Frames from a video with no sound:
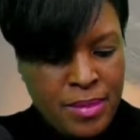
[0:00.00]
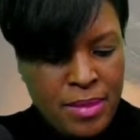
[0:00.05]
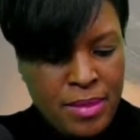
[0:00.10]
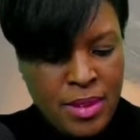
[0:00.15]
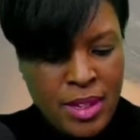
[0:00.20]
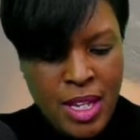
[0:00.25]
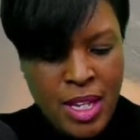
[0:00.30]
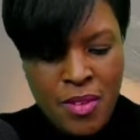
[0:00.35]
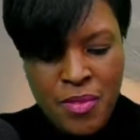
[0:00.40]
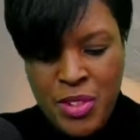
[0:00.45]

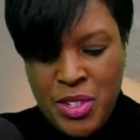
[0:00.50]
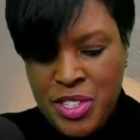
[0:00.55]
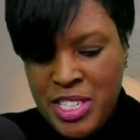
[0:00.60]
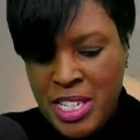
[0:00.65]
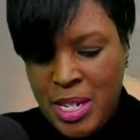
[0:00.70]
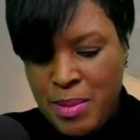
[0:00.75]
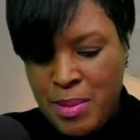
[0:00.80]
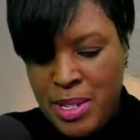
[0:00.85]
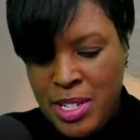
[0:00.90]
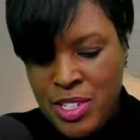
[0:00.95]
If you
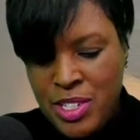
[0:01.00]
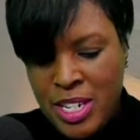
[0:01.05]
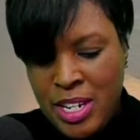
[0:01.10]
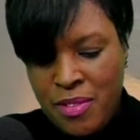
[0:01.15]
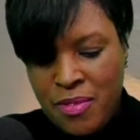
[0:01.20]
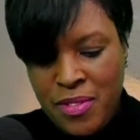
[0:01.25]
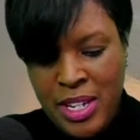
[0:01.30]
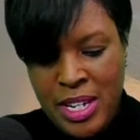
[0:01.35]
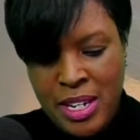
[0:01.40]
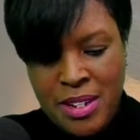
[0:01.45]
see me, Jay
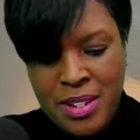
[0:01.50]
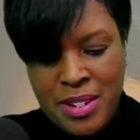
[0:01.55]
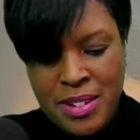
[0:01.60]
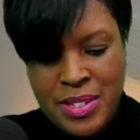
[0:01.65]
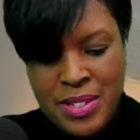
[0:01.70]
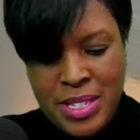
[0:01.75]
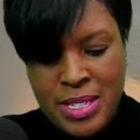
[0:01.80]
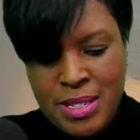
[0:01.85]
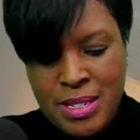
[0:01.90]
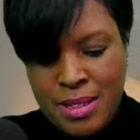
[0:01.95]

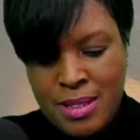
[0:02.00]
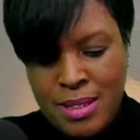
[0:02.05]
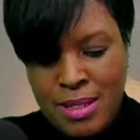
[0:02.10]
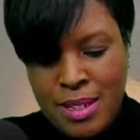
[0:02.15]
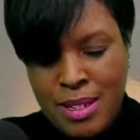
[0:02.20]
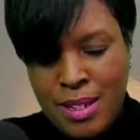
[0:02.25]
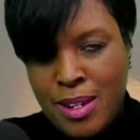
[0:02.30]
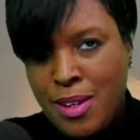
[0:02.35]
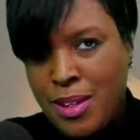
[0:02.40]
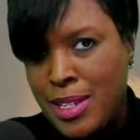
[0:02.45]
Fears,
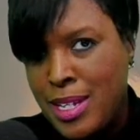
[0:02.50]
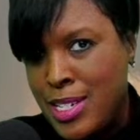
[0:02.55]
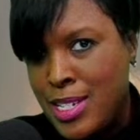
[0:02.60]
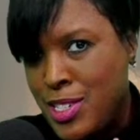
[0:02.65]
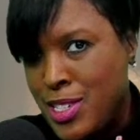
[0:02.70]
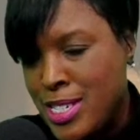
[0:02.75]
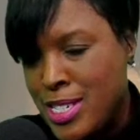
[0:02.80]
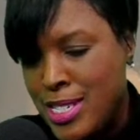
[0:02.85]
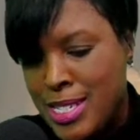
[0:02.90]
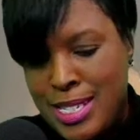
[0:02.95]
hold on
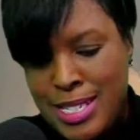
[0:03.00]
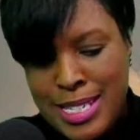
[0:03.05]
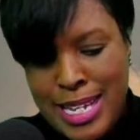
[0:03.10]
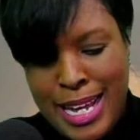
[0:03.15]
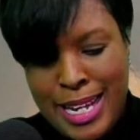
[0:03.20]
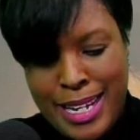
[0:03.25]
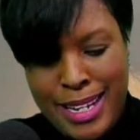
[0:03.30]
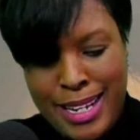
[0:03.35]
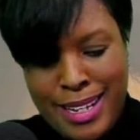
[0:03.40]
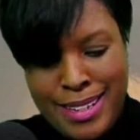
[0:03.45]
just a
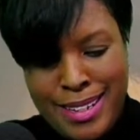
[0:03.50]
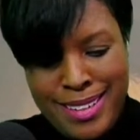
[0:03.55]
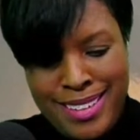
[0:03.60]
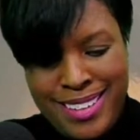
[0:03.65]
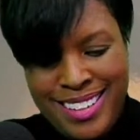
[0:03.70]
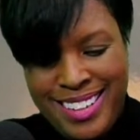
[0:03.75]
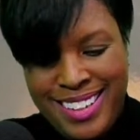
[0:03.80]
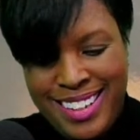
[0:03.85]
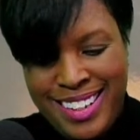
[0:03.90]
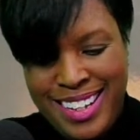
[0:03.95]
second.
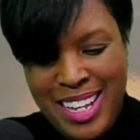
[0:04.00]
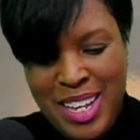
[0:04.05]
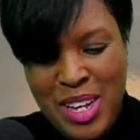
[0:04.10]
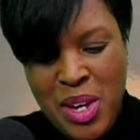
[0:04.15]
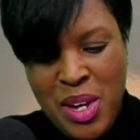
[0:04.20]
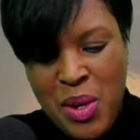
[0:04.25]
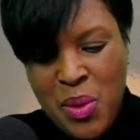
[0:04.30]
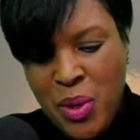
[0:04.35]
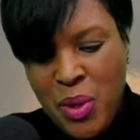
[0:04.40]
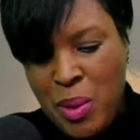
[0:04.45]

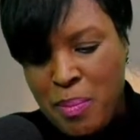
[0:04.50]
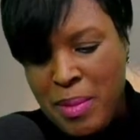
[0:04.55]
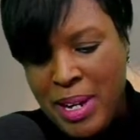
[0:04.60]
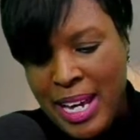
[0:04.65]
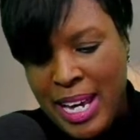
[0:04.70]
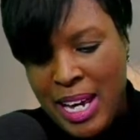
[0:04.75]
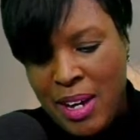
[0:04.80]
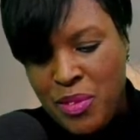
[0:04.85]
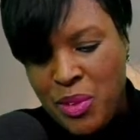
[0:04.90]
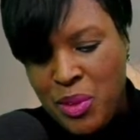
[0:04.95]
We may
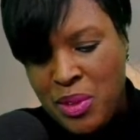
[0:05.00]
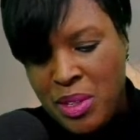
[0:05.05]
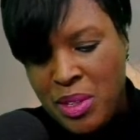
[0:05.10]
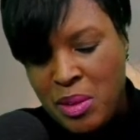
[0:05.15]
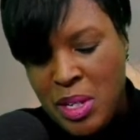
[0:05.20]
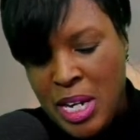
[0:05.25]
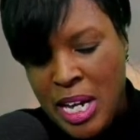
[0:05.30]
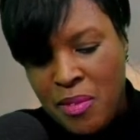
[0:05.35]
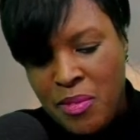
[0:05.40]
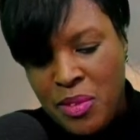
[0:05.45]
have you
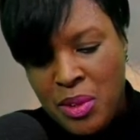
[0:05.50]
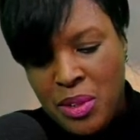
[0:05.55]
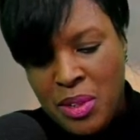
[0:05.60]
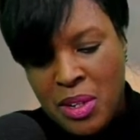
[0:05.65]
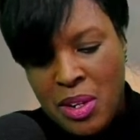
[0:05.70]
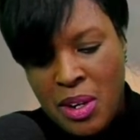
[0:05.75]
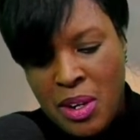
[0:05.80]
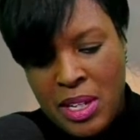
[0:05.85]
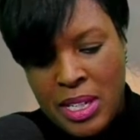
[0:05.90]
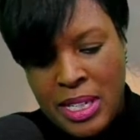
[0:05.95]
to
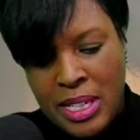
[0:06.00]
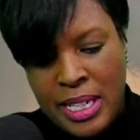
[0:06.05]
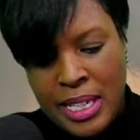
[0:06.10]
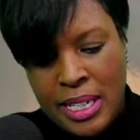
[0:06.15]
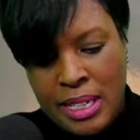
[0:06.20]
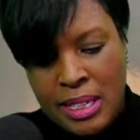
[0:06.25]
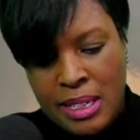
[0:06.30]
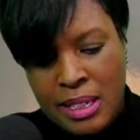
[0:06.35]
call in.